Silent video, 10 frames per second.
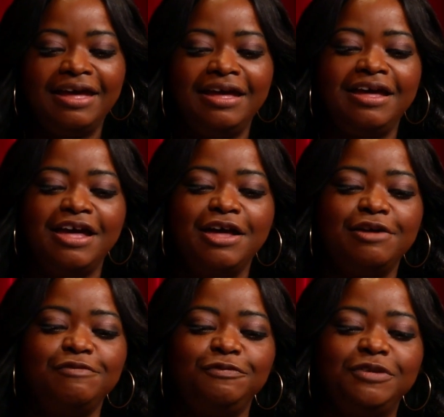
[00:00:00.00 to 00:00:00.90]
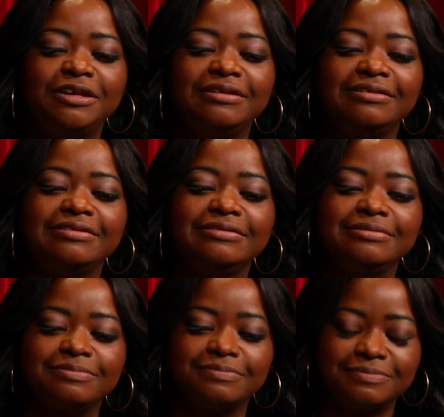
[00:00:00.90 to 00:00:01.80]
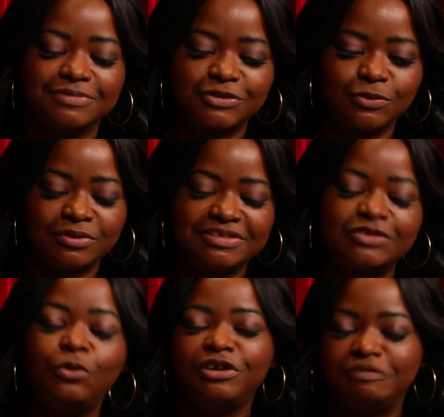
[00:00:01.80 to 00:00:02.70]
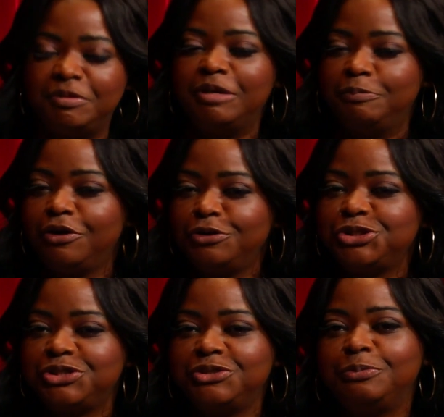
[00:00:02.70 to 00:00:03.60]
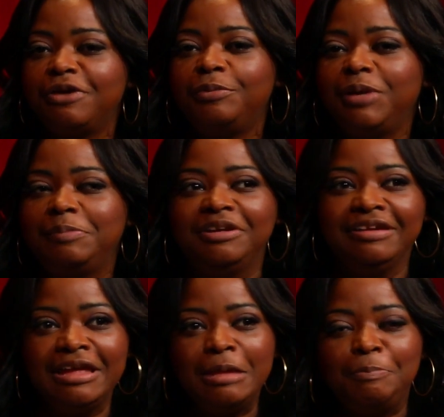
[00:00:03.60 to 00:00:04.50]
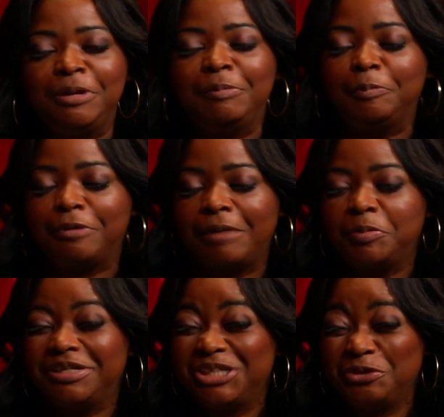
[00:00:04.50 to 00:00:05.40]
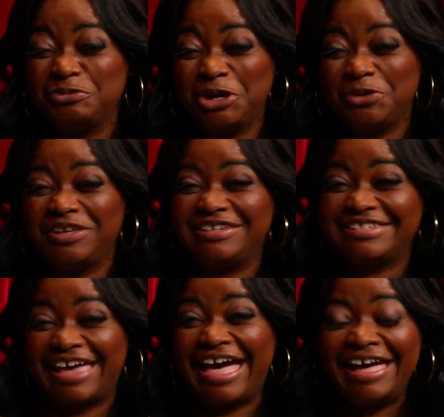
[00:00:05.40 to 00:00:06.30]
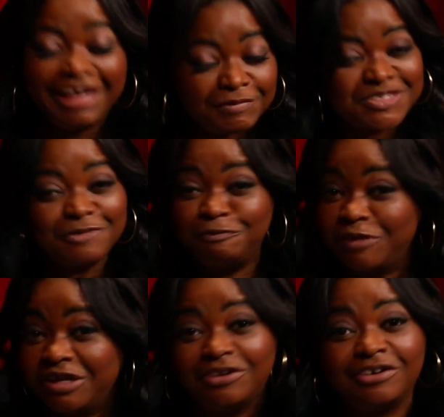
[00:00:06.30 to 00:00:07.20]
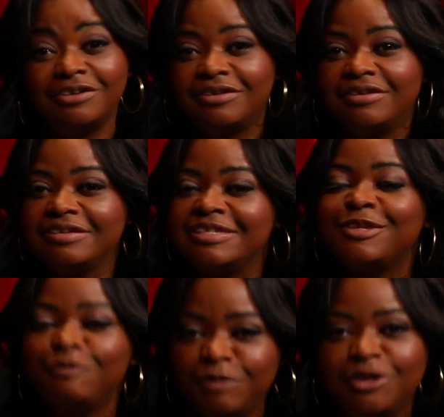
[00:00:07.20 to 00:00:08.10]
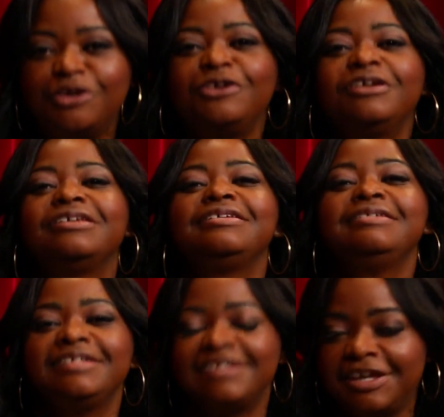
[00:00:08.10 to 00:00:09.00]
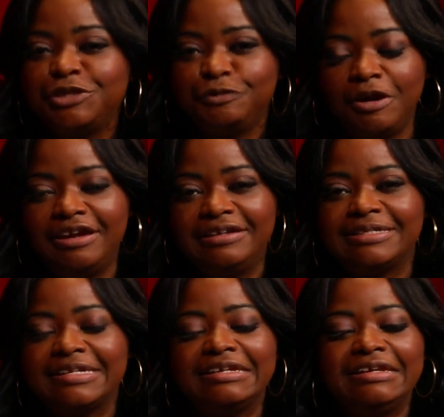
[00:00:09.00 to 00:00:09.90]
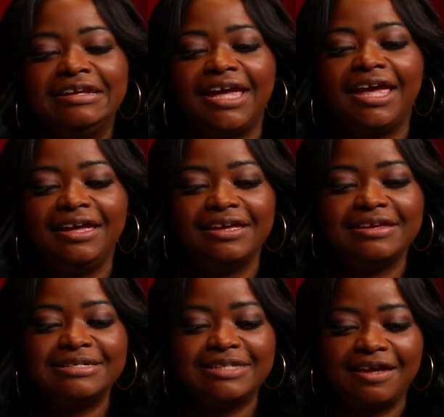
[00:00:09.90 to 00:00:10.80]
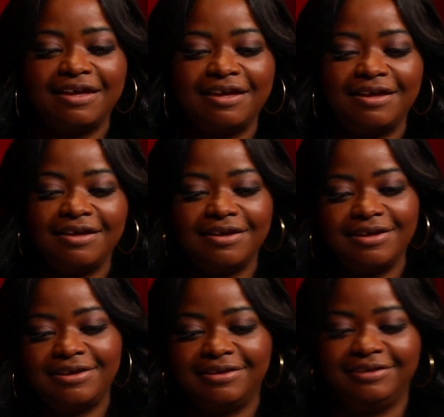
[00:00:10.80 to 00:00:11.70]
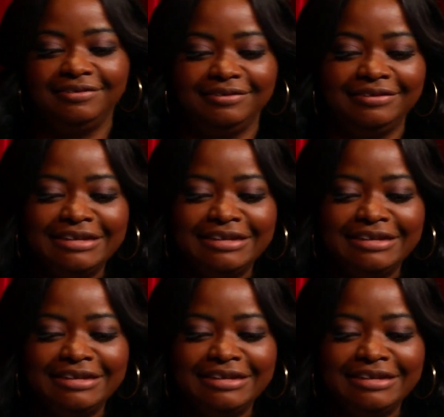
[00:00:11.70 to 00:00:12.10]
have so, sort of been approached to do Broadway, but people probably don't know this. I have severe, severe stage fright. And I